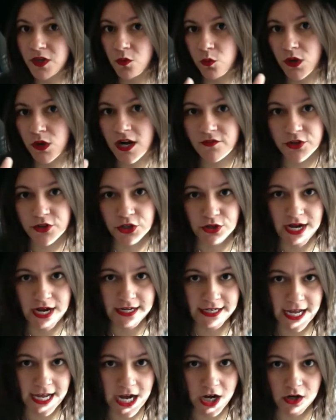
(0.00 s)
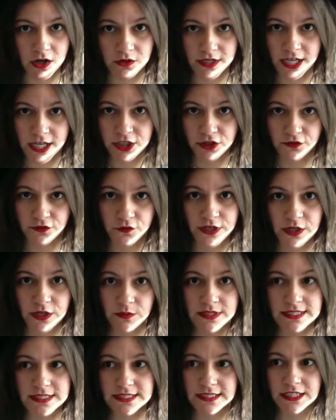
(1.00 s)
wherever you're at now and your
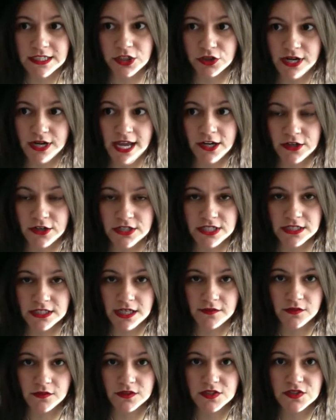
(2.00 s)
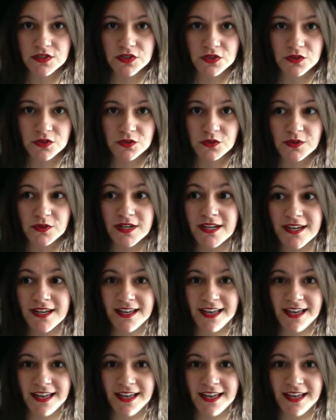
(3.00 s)
frequency and your energy levels to